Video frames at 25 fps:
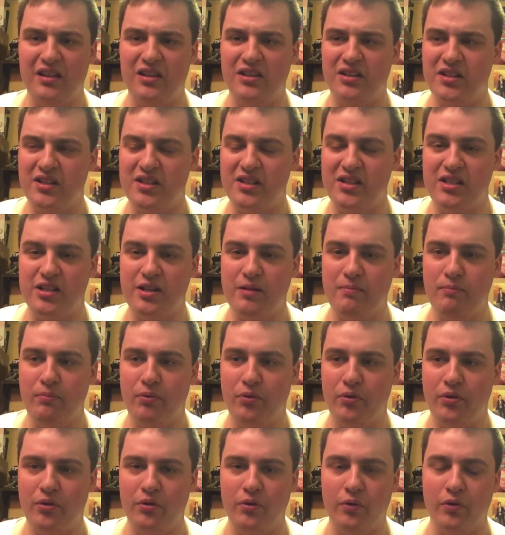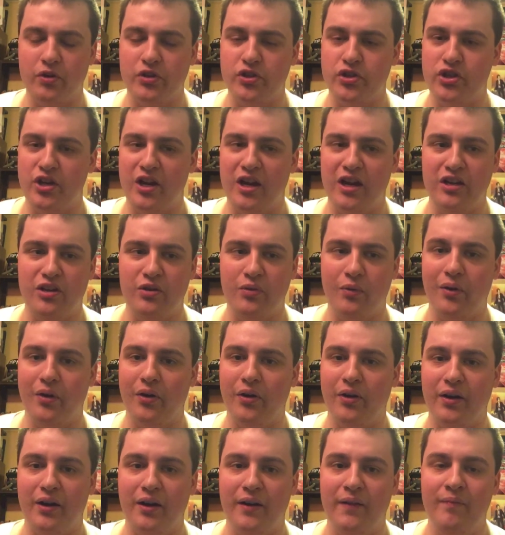in December or
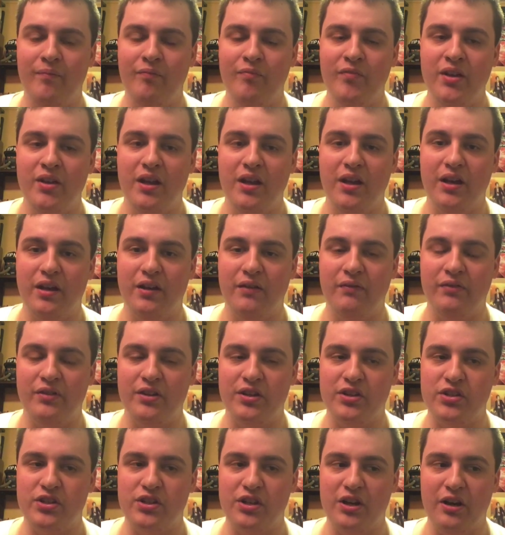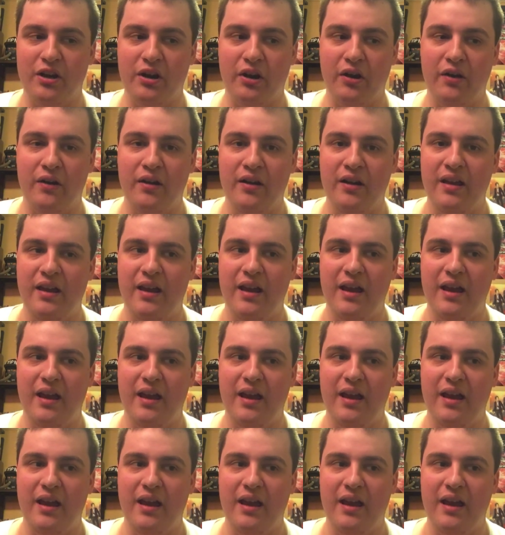January of this year,